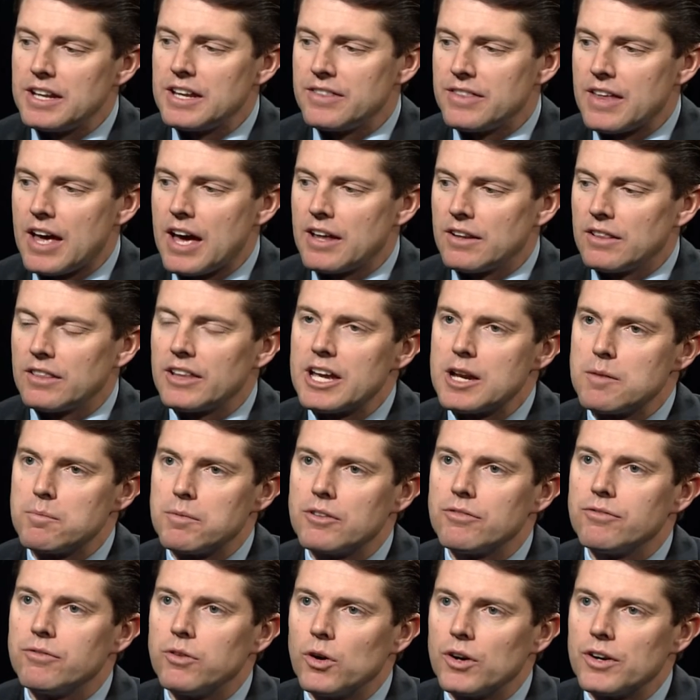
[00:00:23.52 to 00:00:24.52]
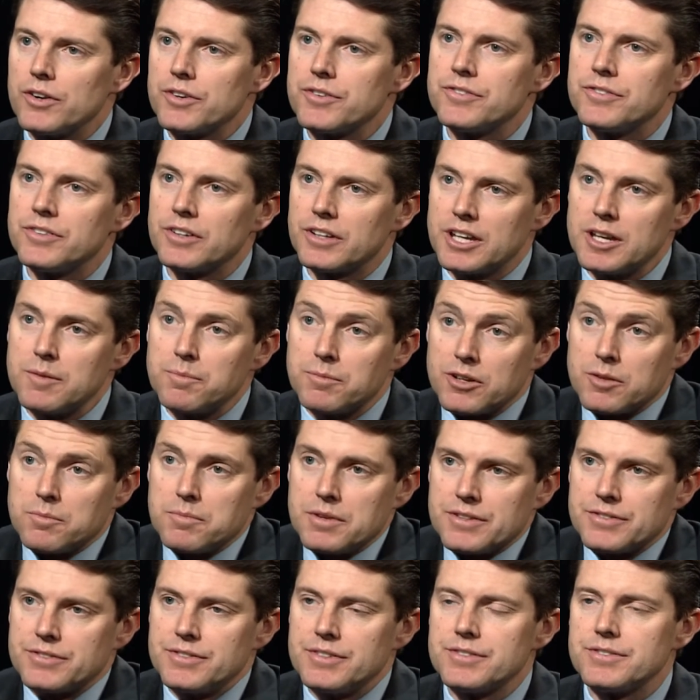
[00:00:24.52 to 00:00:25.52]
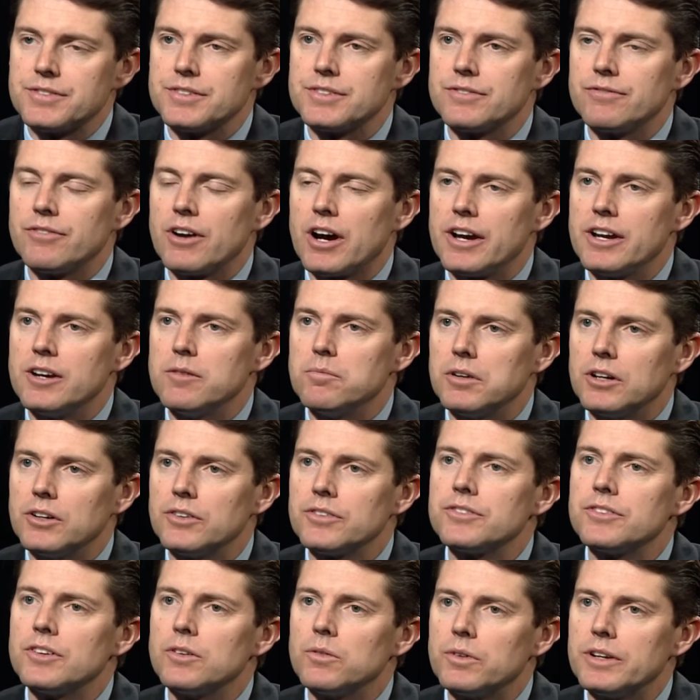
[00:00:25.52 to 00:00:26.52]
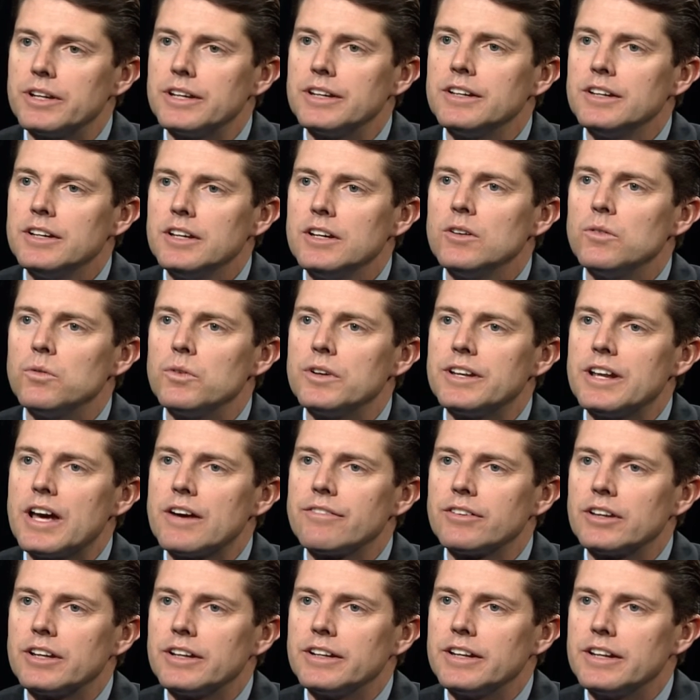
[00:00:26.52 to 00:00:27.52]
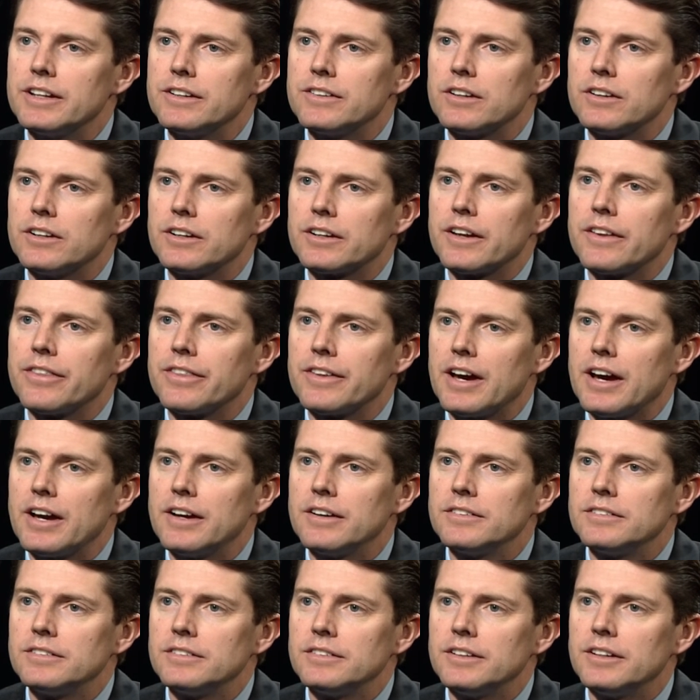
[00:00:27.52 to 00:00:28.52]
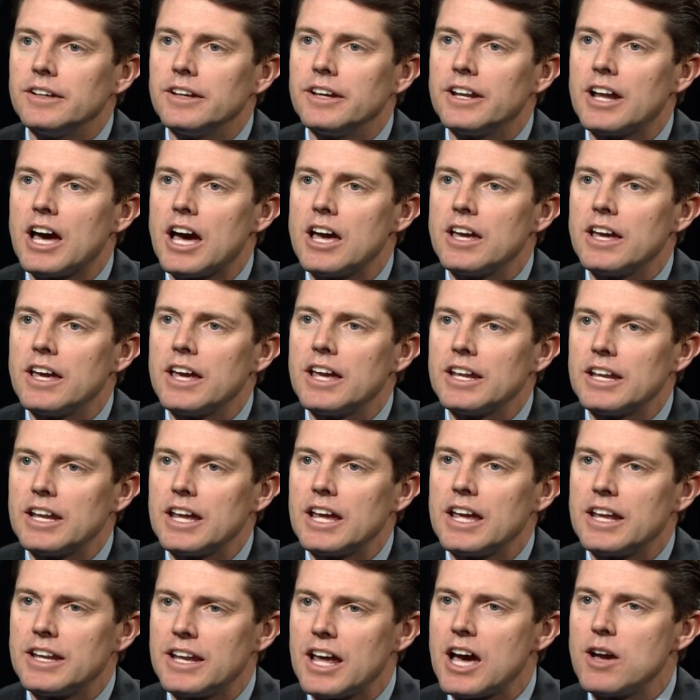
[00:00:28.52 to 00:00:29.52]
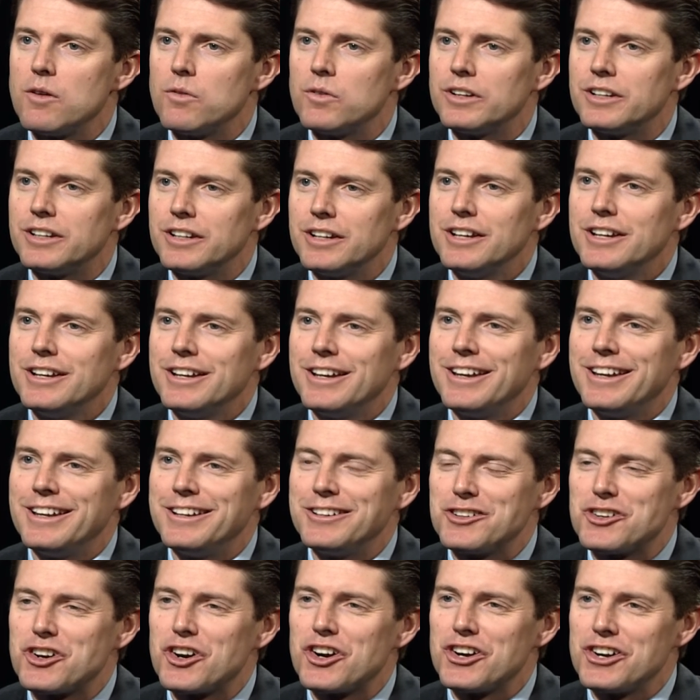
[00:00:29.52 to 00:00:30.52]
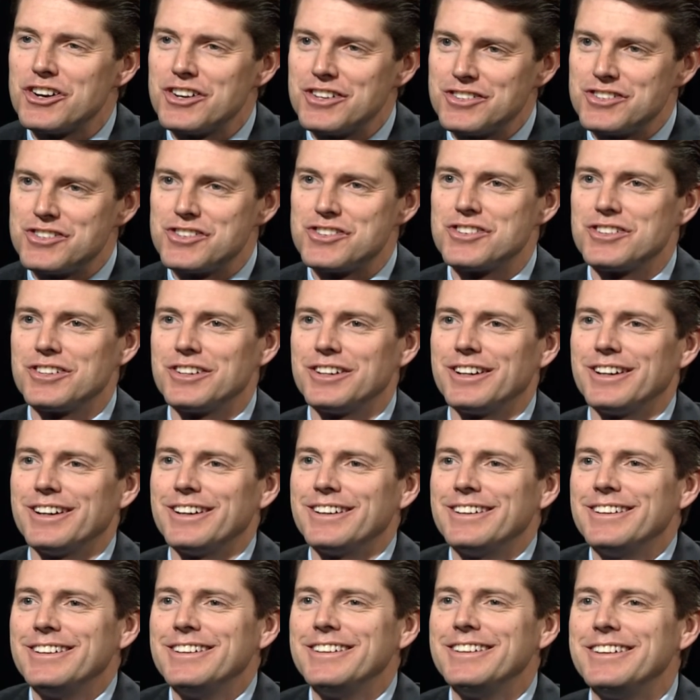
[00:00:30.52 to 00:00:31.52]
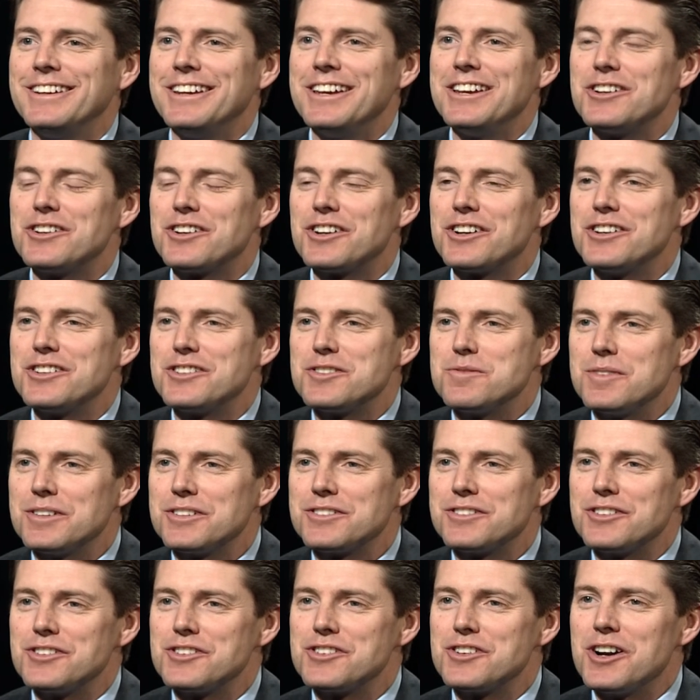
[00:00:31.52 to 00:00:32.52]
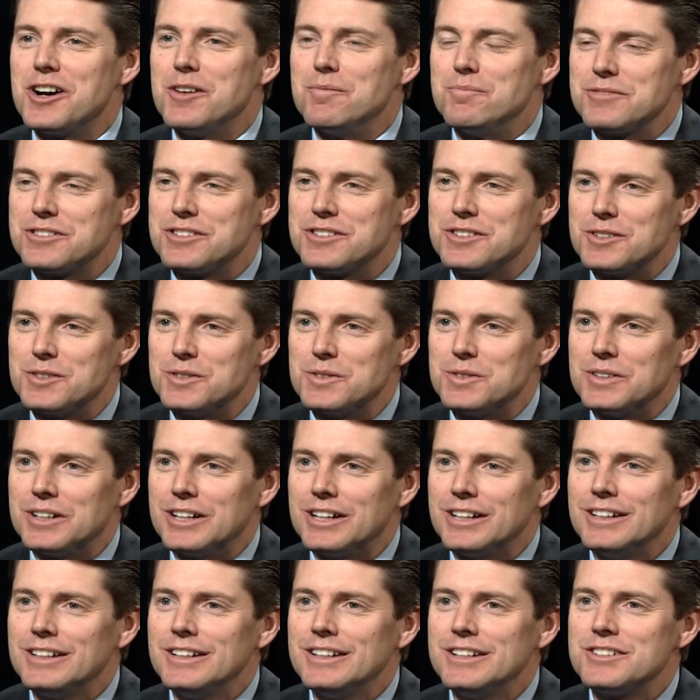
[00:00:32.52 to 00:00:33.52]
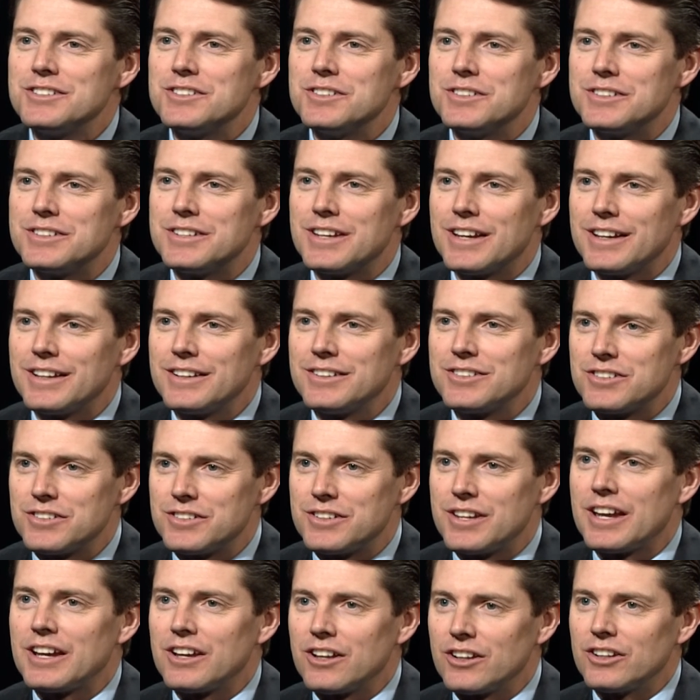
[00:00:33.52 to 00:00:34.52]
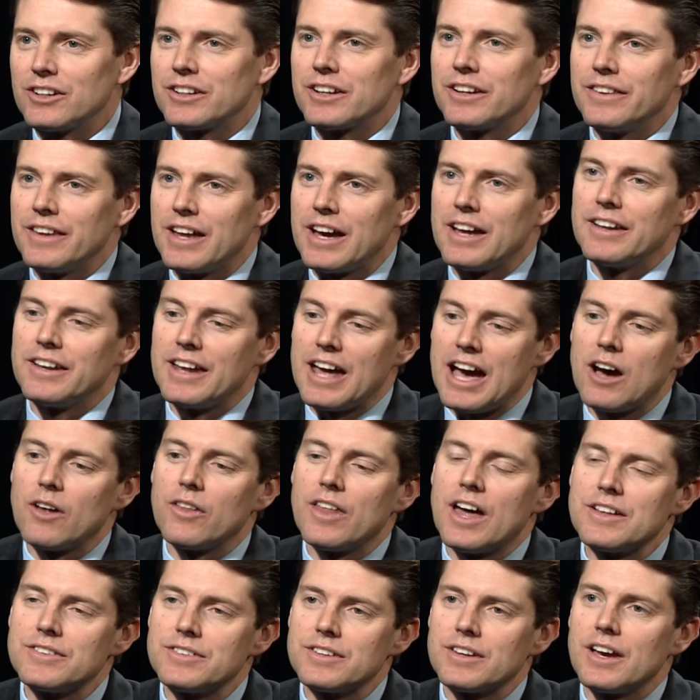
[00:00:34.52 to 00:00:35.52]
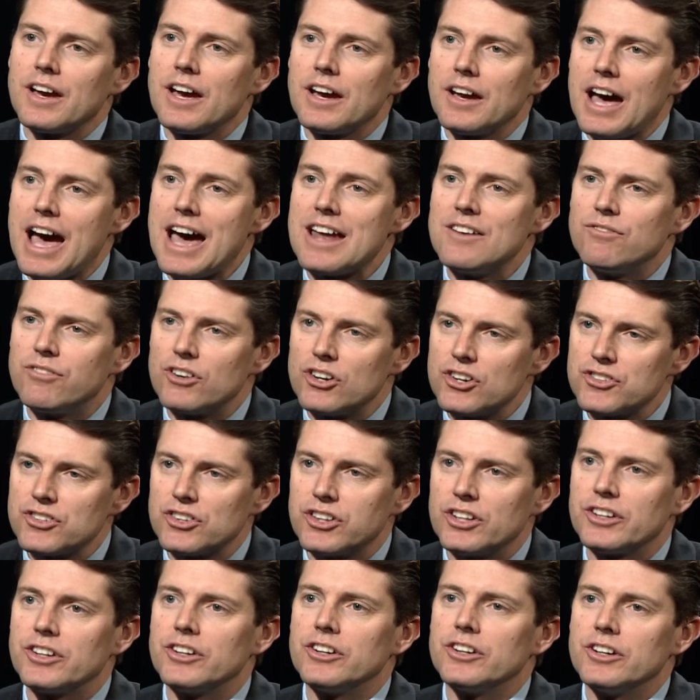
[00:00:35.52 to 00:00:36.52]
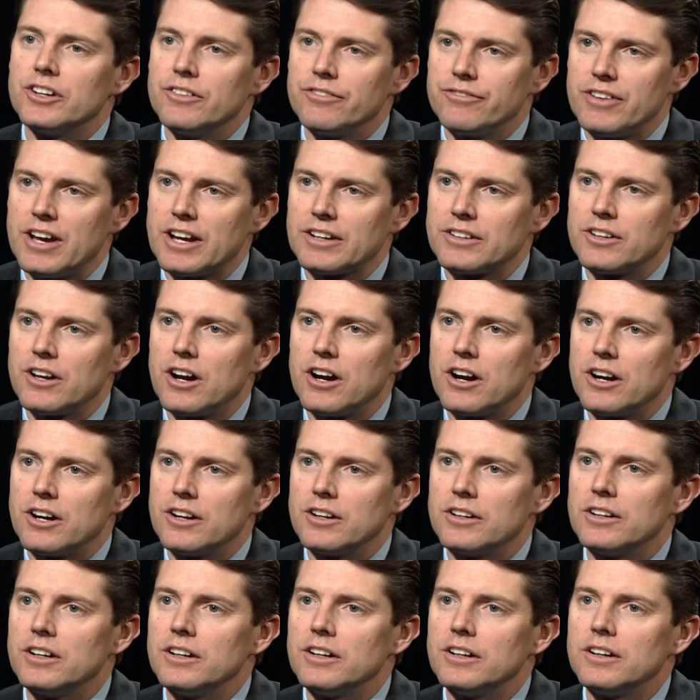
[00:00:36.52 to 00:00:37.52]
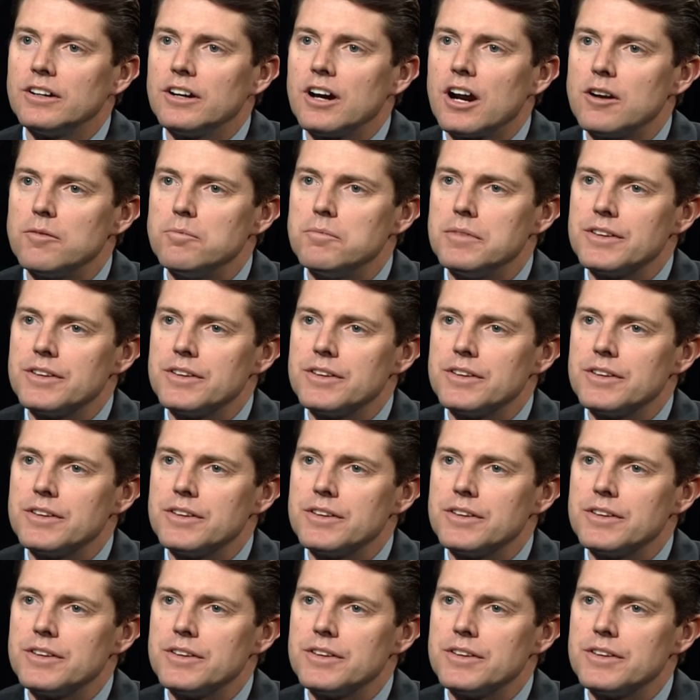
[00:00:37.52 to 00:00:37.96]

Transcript: need that labor force to keep their businesses viable. So we we definitely need to look at that. And, and as far I, as the and I would encourage uh, encourage Mr. Trump to uh, to take to take a look at that and how that's uh, adversely going to affect our our